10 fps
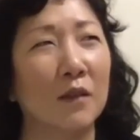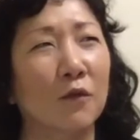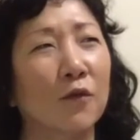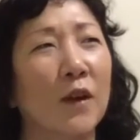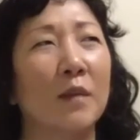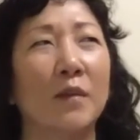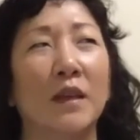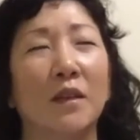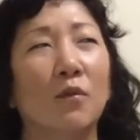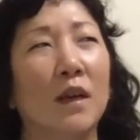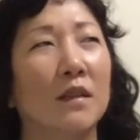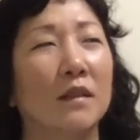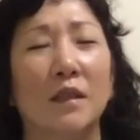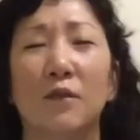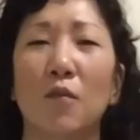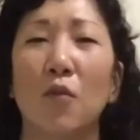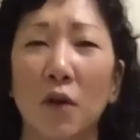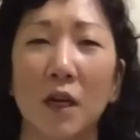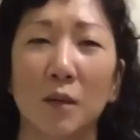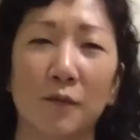and frame it in a way that's even more
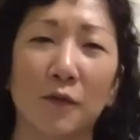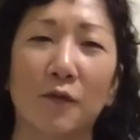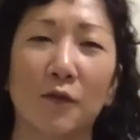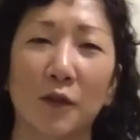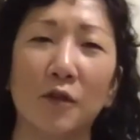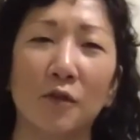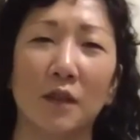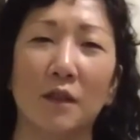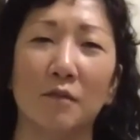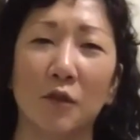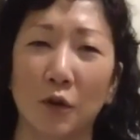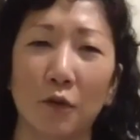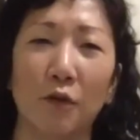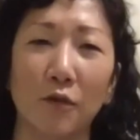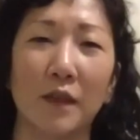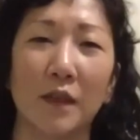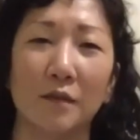helpful for you to go through it.